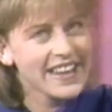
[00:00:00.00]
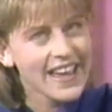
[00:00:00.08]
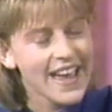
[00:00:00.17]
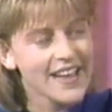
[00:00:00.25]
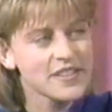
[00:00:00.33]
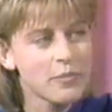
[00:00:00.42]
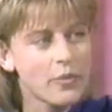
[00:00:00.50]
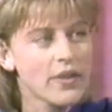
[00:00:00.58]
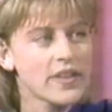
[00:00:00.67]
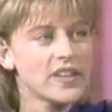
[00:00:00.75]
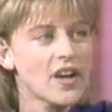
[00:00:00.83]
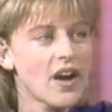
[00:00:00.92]
cats more
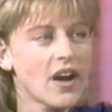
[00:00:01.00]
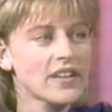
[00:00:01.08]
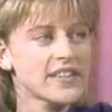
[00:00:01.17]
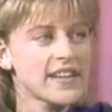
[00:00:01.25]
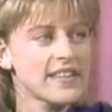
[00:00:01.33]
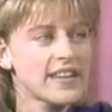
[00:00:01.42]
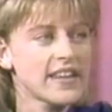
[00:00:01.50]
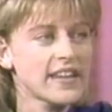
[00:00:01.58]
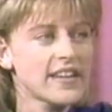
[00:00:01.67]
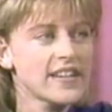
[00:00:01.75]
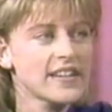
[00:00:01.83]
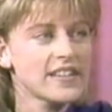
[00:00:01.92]
than dogs, I
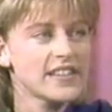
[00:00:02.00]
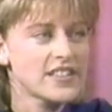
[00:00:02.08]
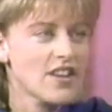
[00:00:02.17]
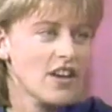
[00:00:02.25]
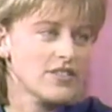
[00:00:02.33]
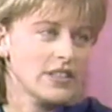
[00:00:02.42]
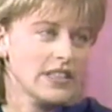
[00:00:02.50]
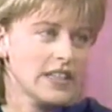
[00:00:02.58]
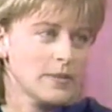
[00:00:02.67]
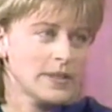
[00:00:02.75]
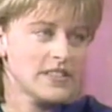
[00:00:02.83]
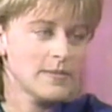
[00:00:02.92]
think, because dogs are a
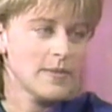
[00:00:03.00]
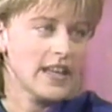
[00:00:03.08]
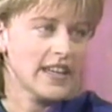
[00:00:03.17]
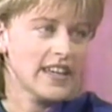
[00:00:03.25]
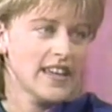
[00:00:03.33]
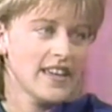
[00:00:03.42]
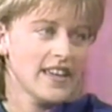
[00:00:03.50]
little bit smelly.